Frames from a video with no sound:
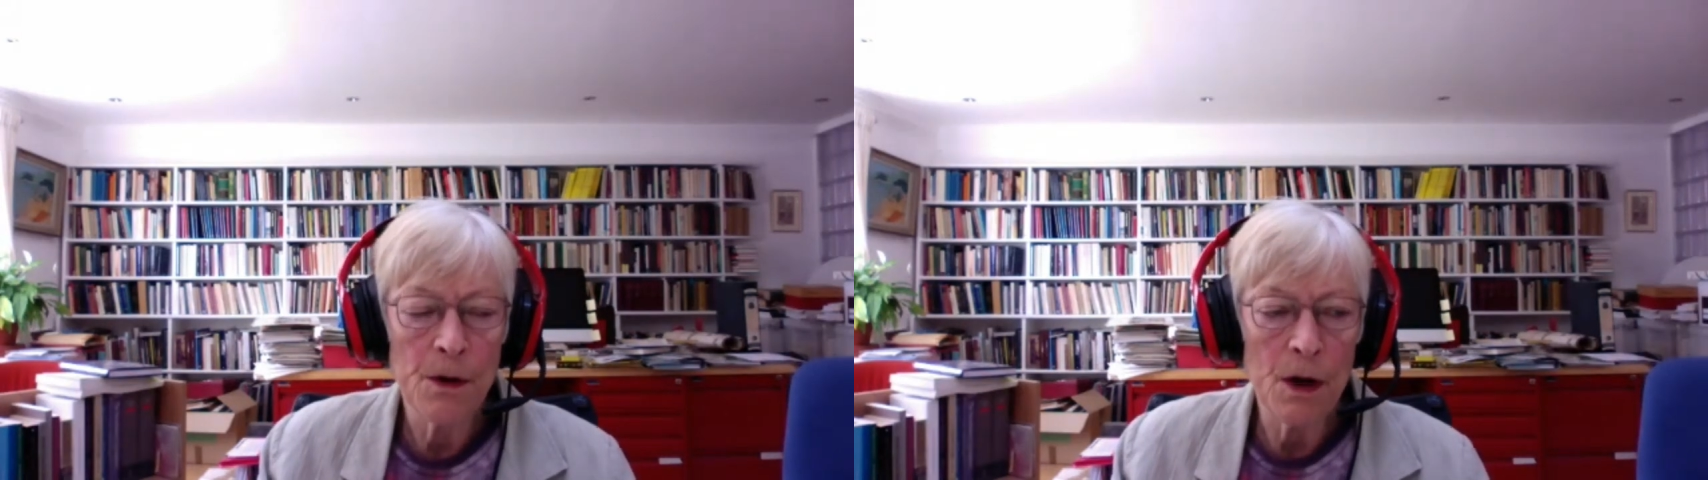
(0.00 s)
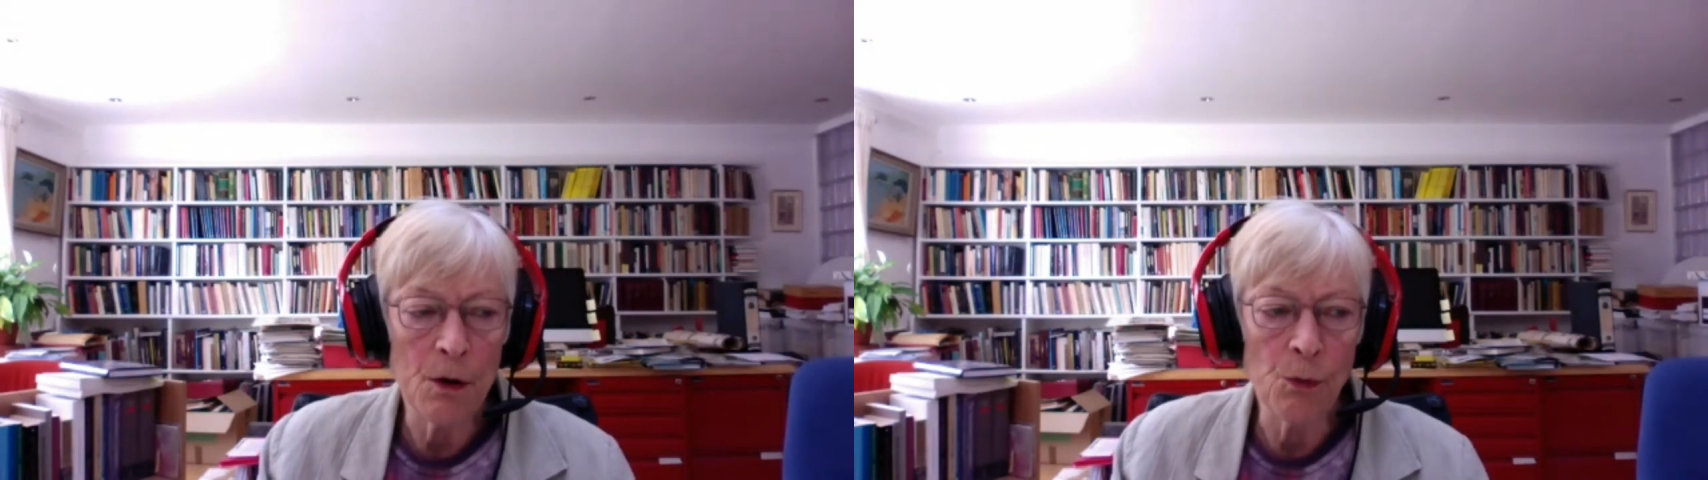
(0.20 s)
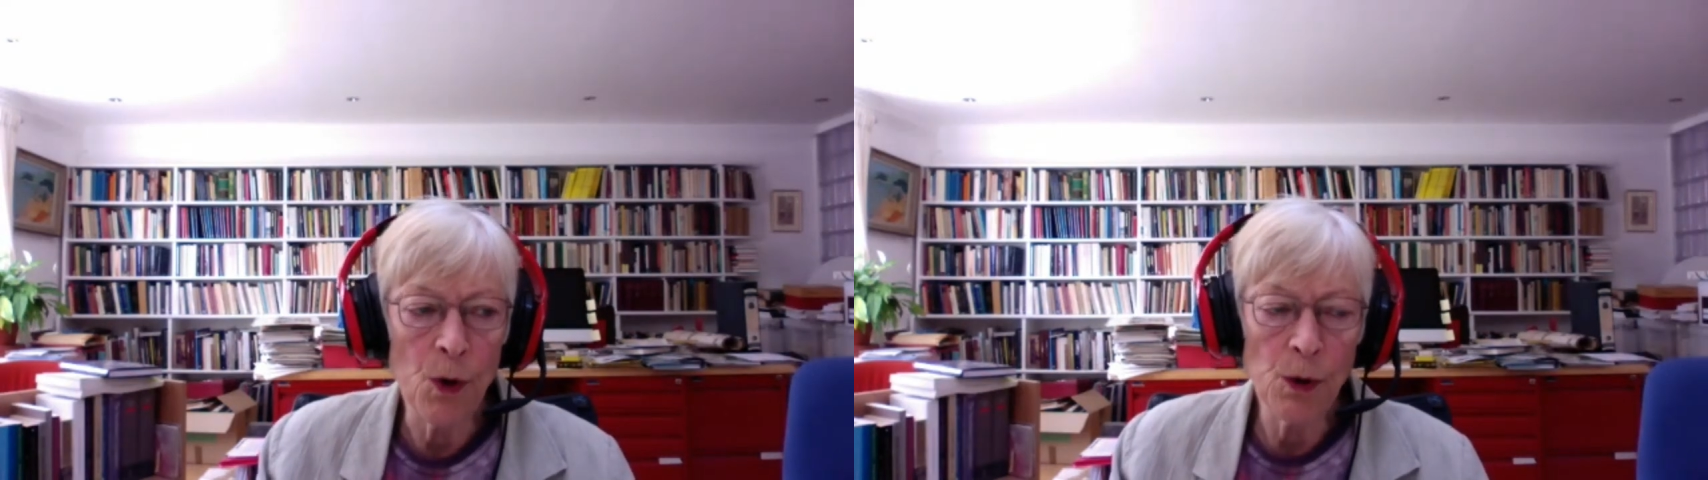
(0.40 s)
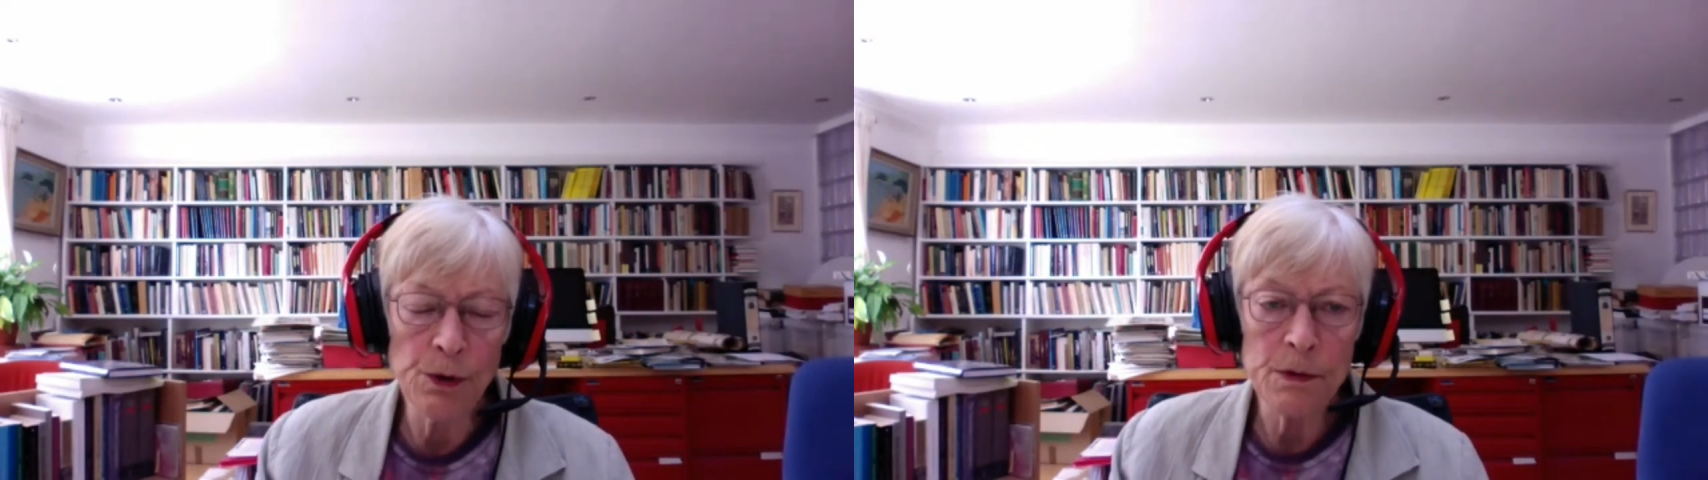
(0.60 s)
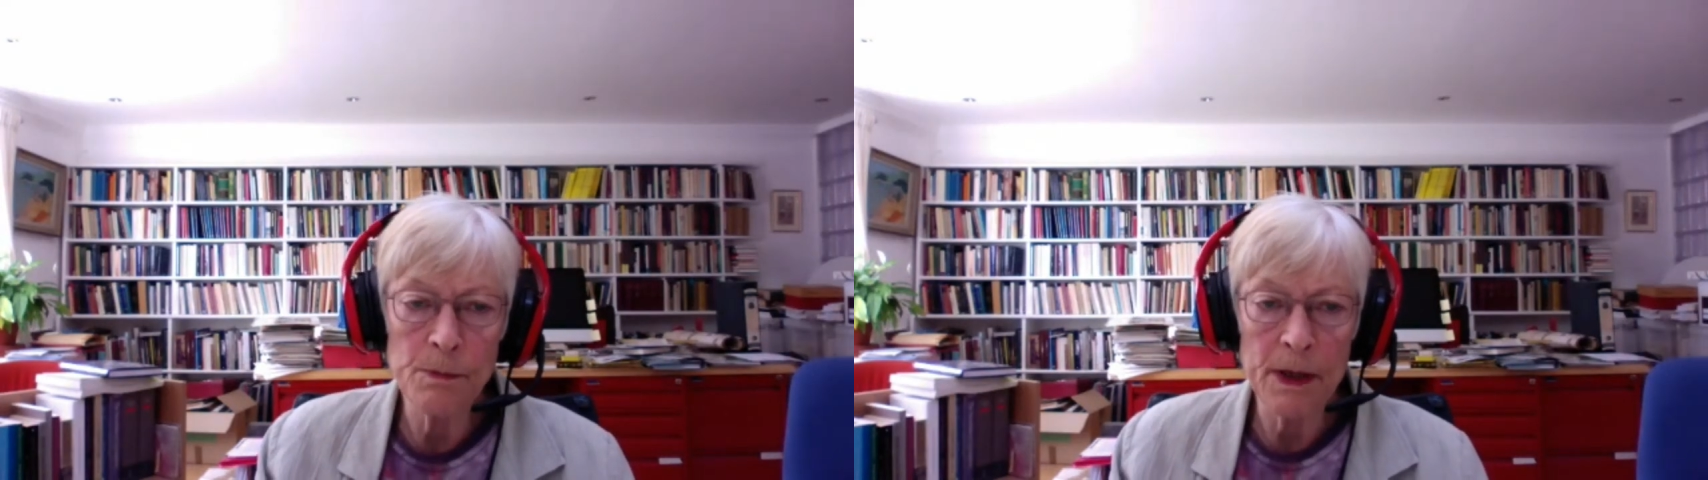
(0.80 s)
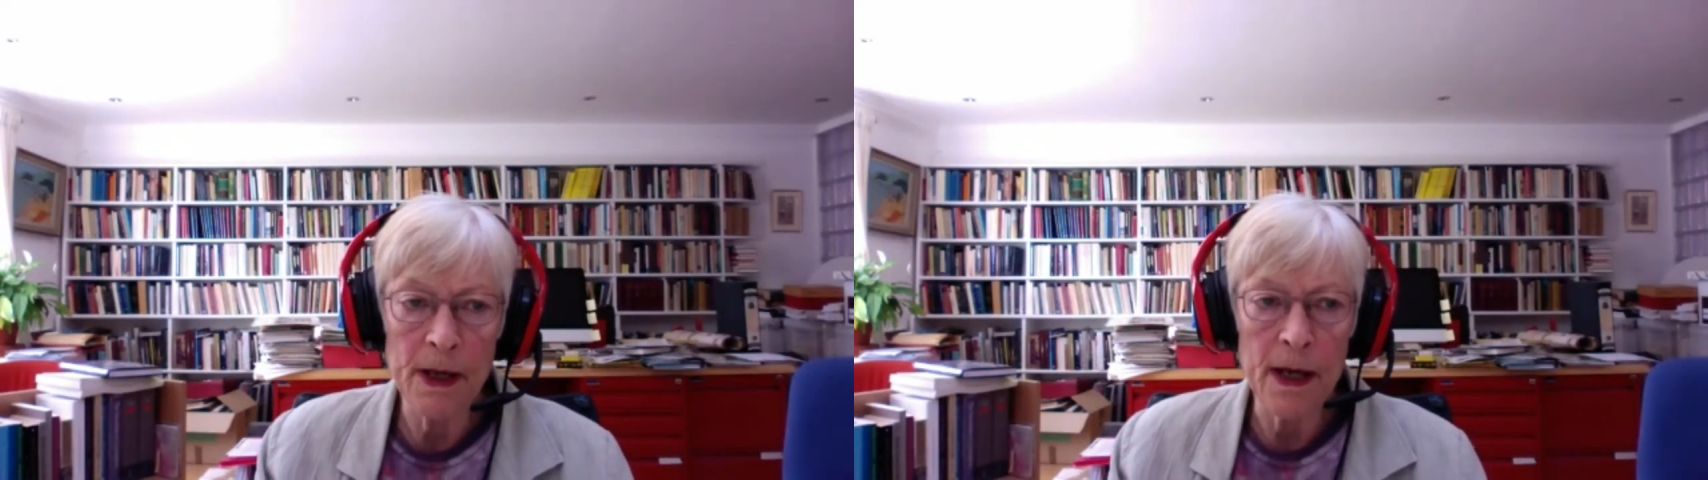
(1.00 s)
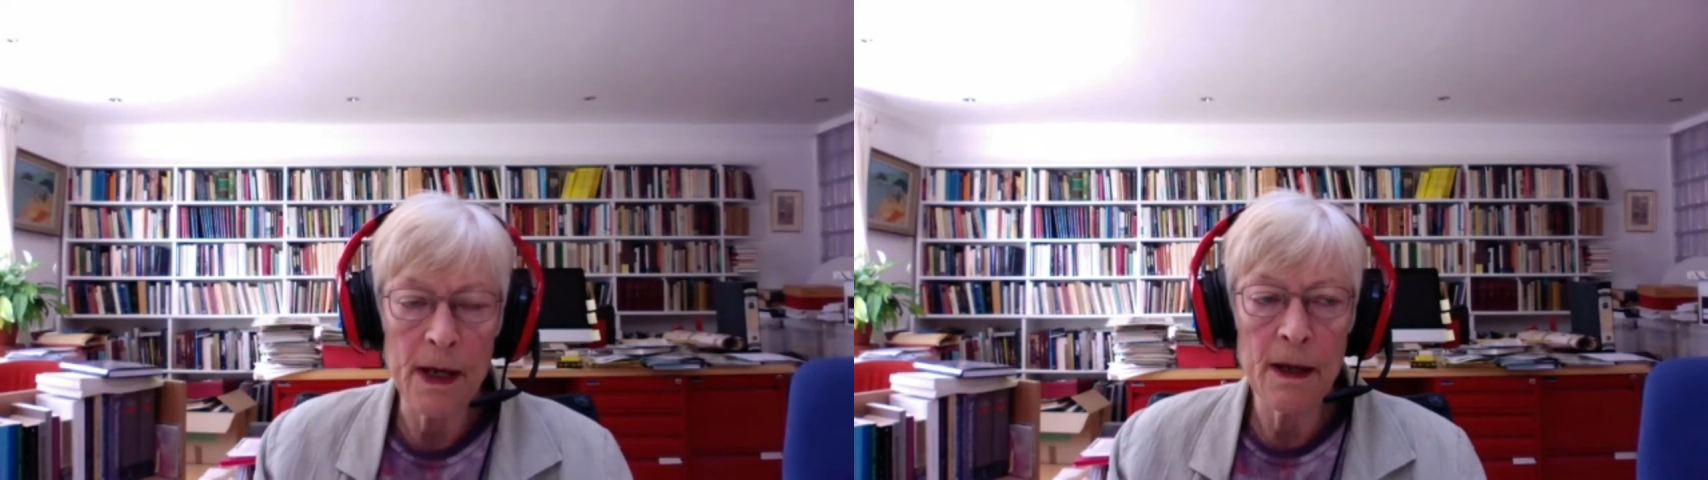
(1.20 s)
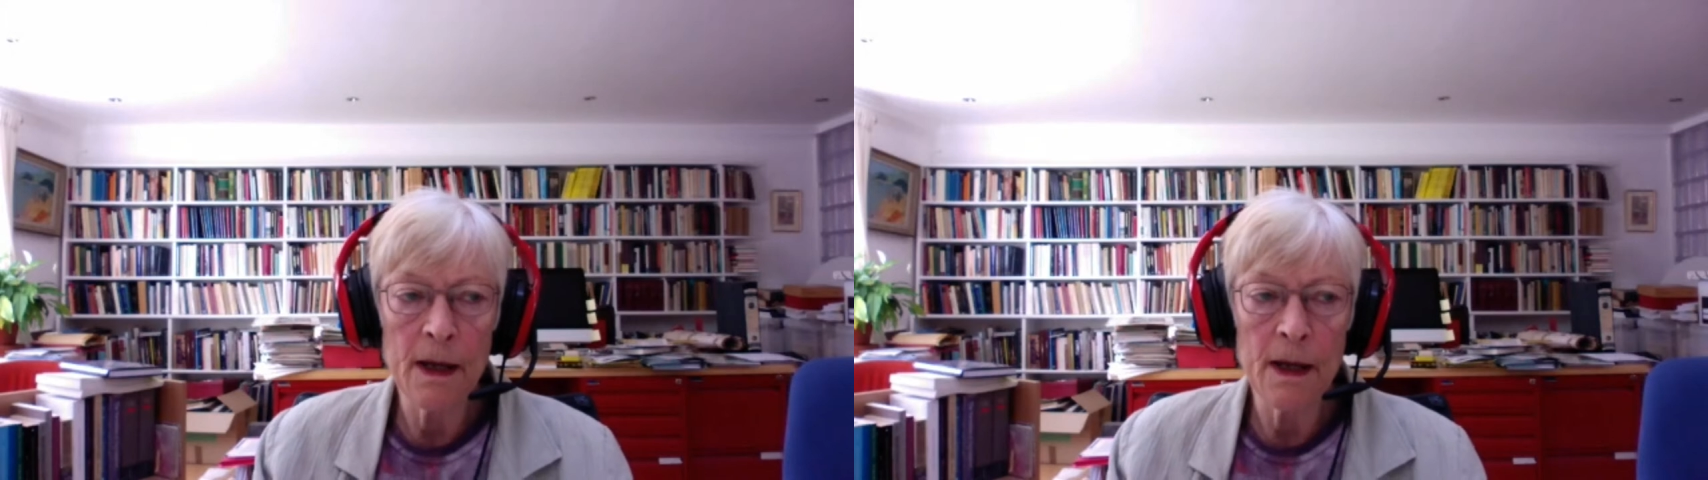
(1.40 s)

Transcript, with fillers: a role to play